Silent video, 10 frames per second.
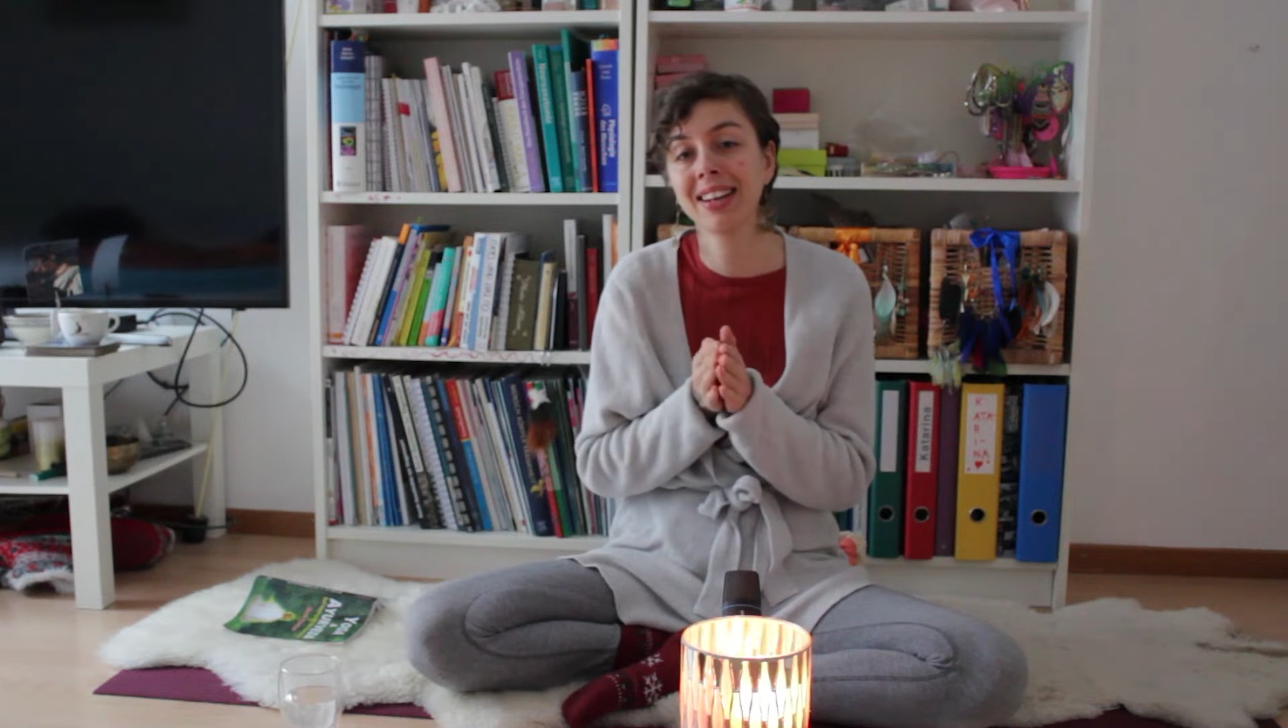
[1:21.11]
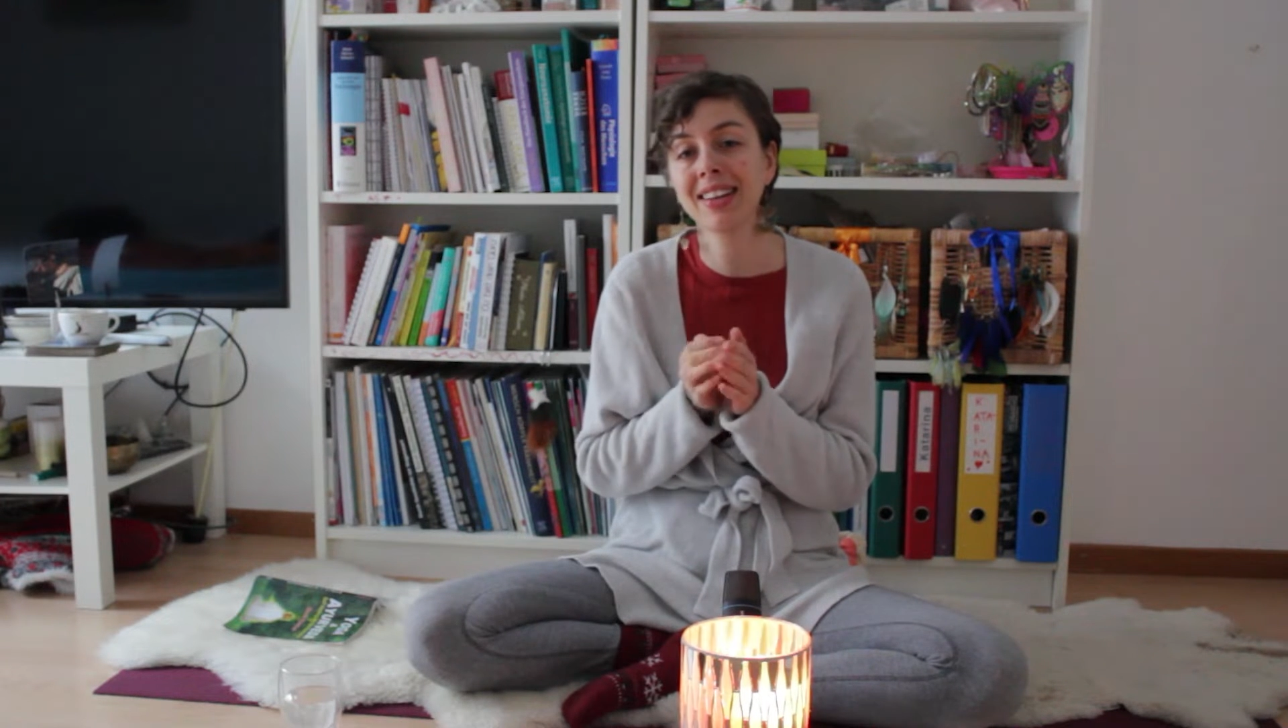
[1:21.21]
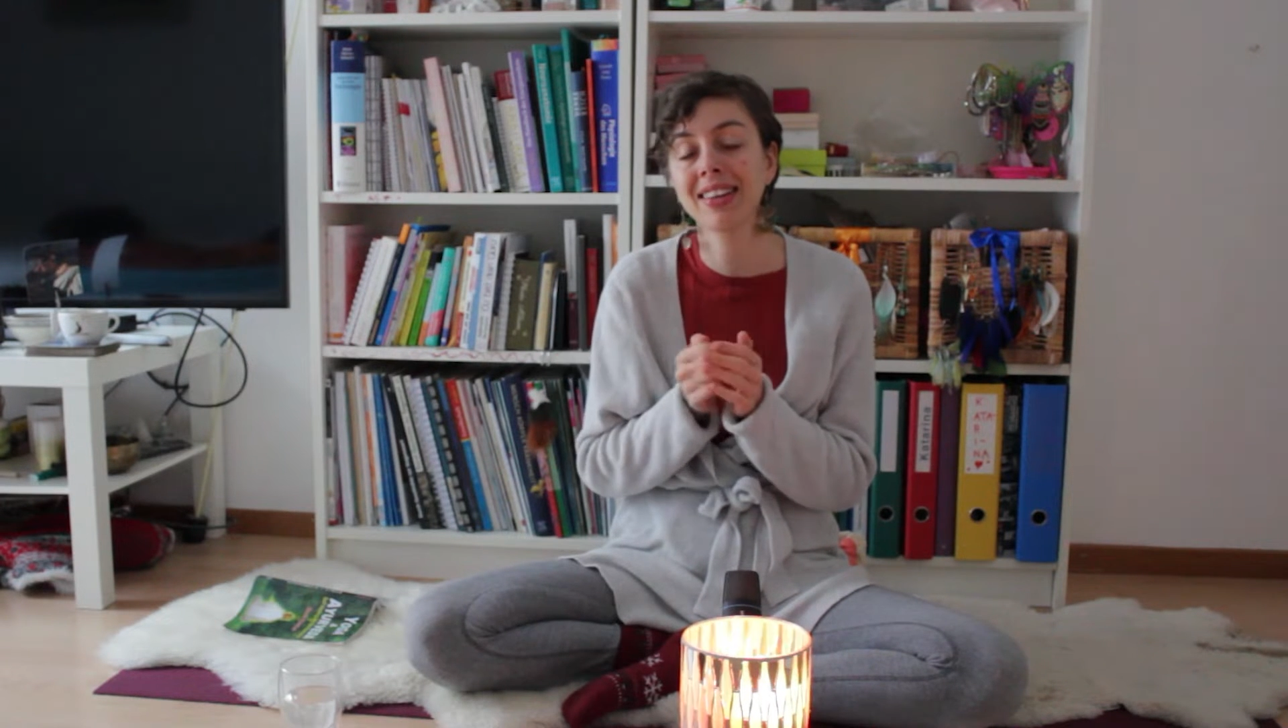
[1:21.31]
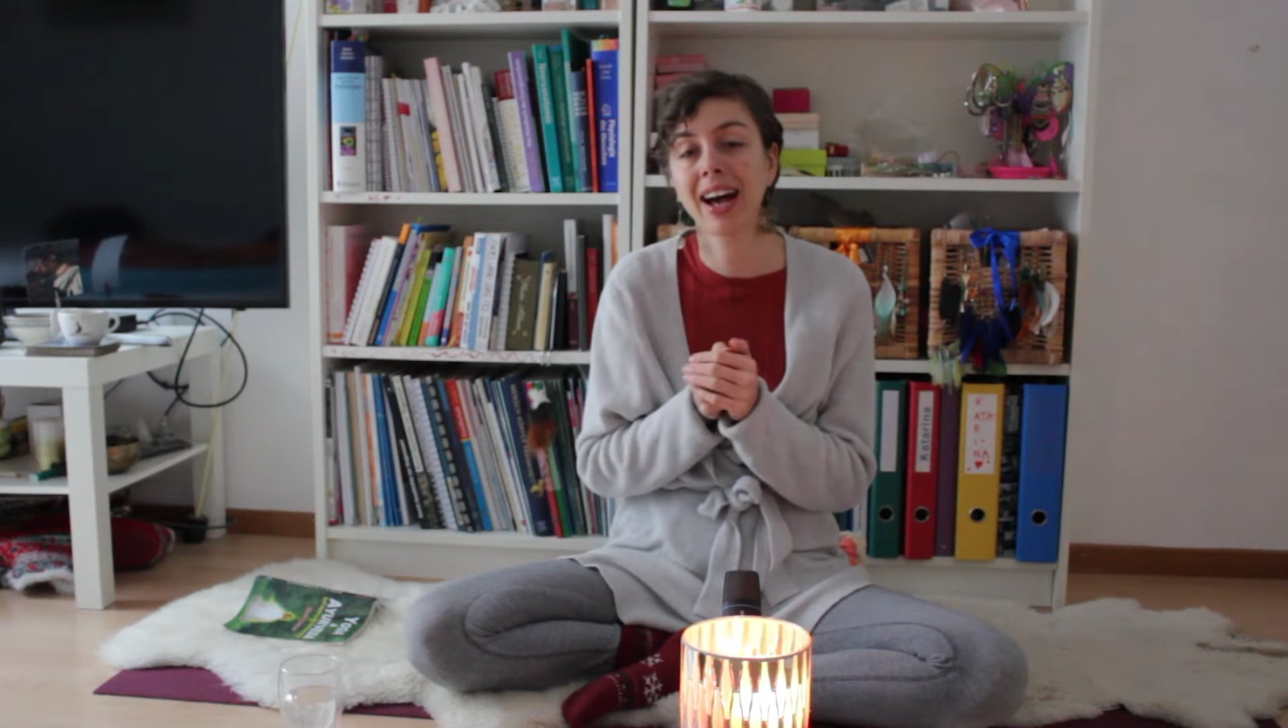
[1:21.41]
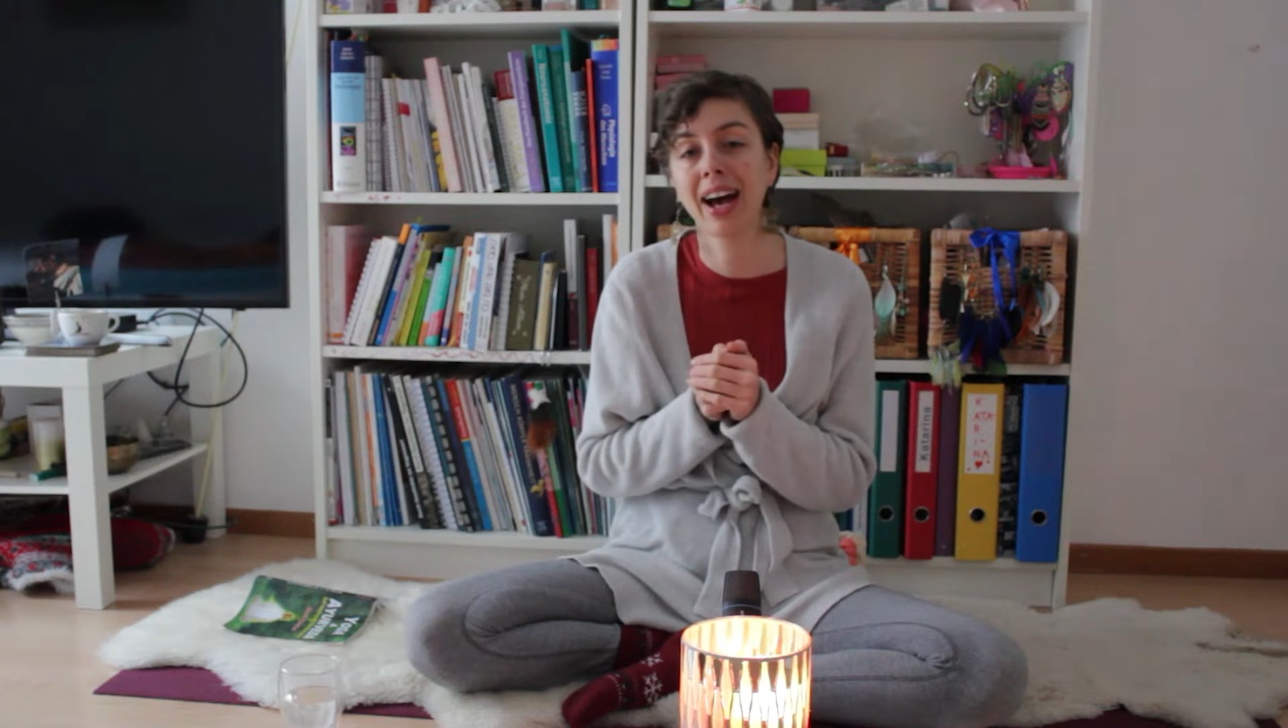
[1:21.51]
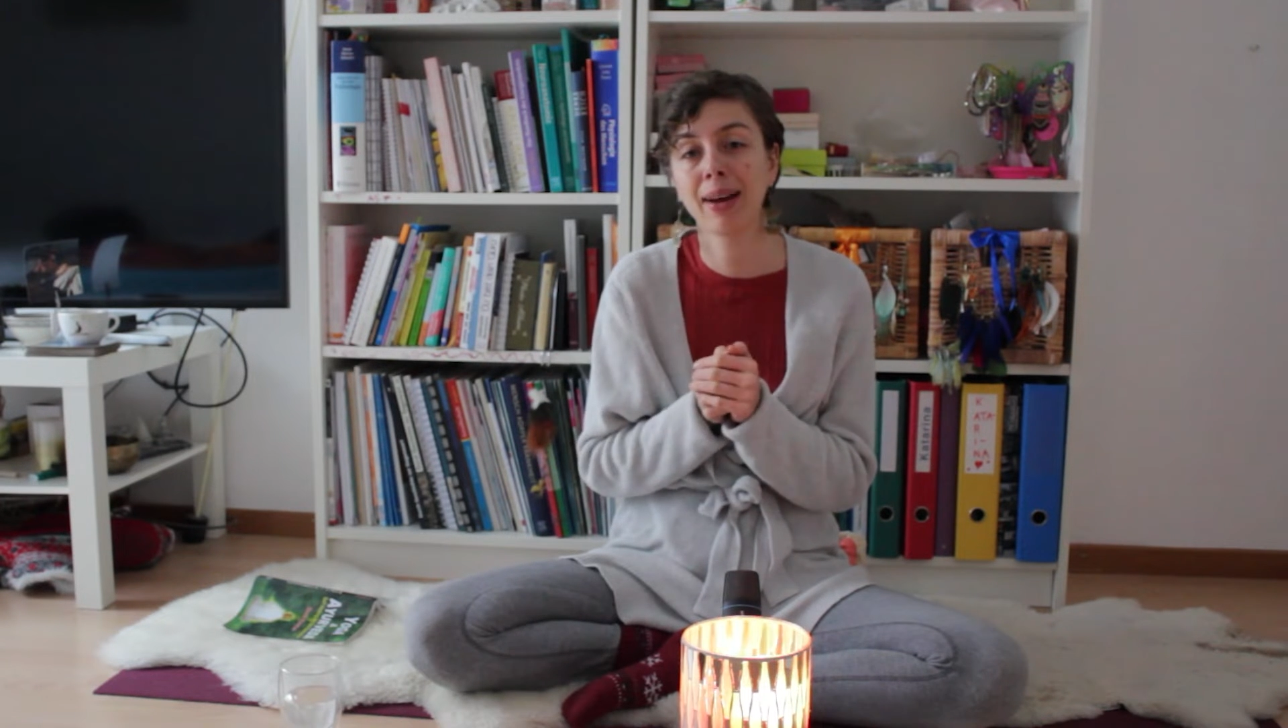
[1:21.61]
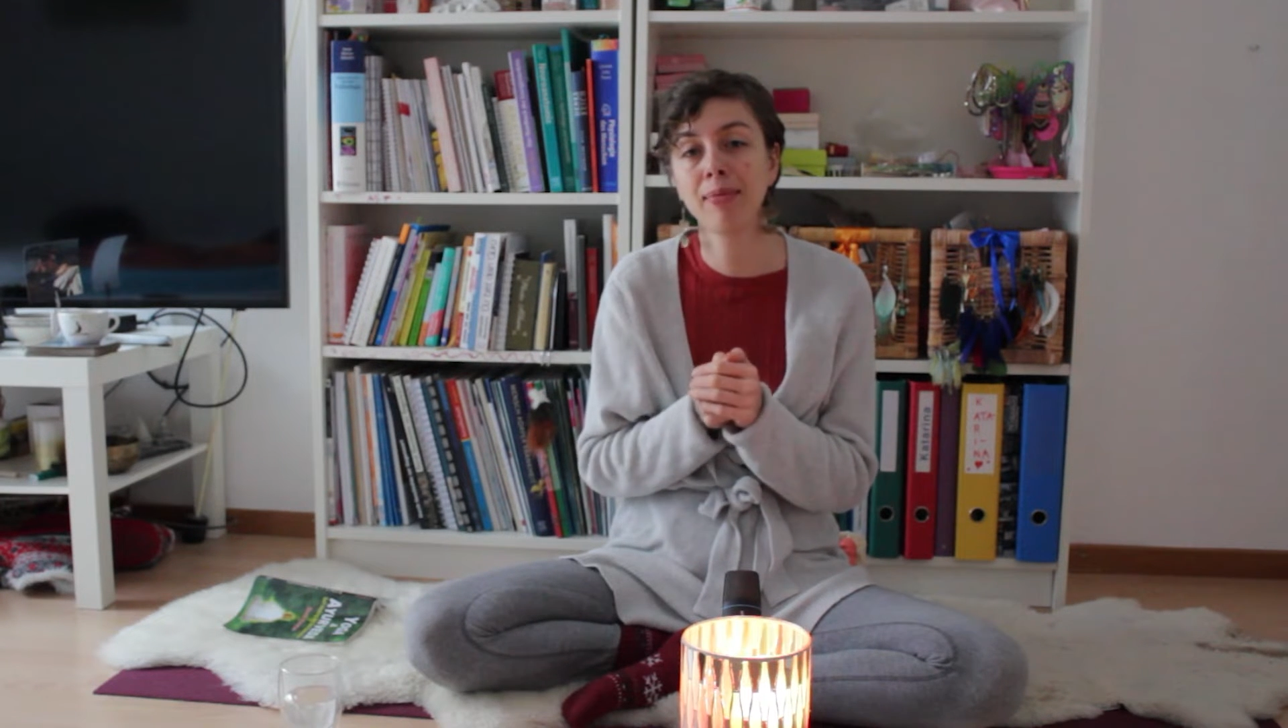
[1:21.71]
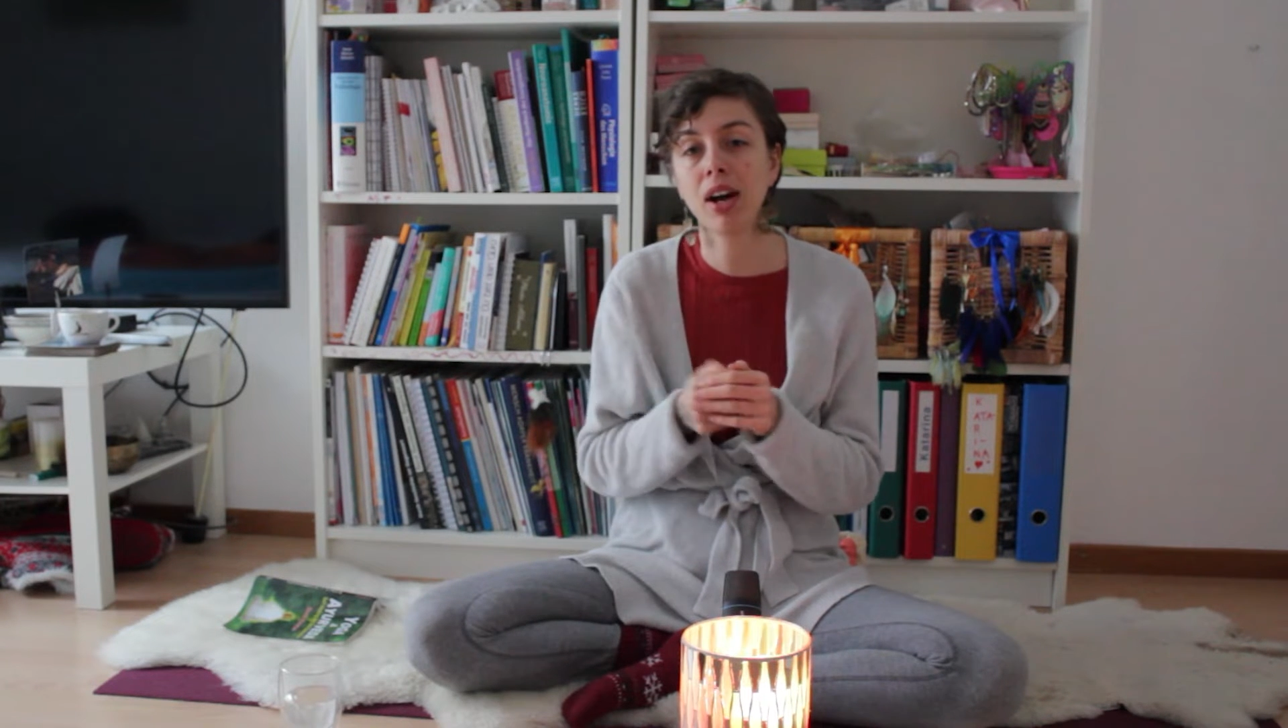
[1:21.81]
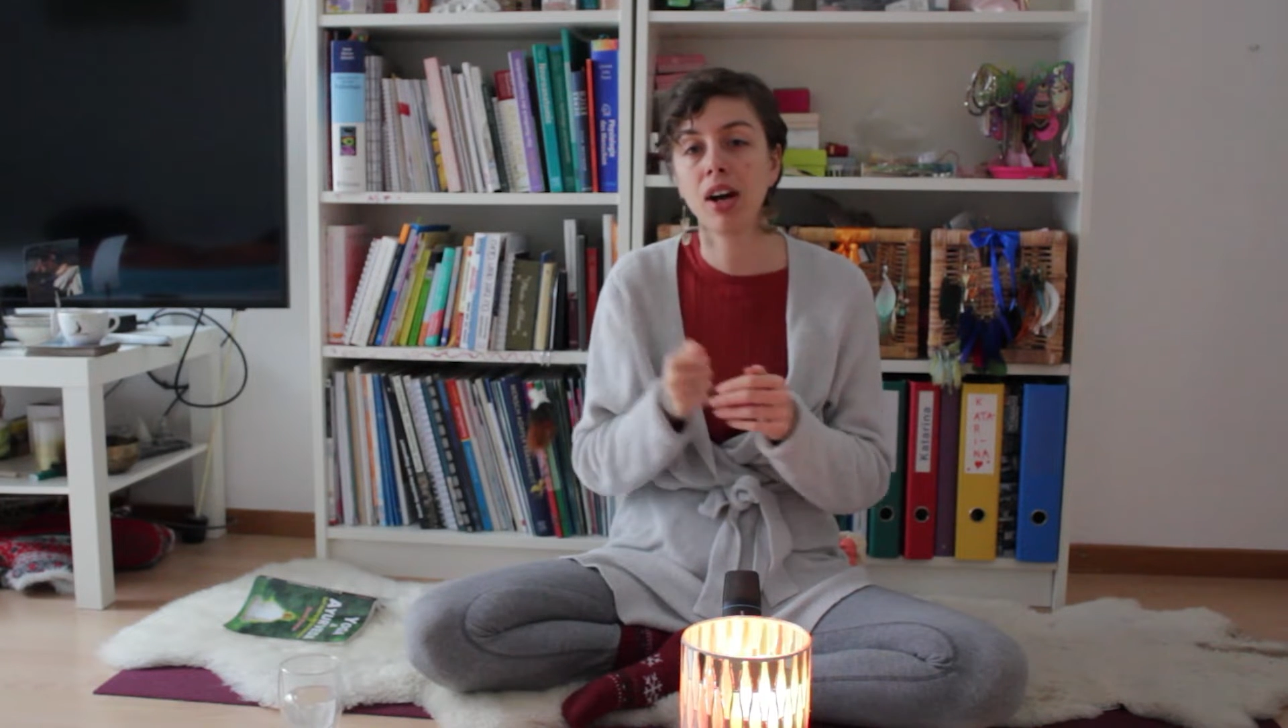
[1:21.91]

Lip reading: the time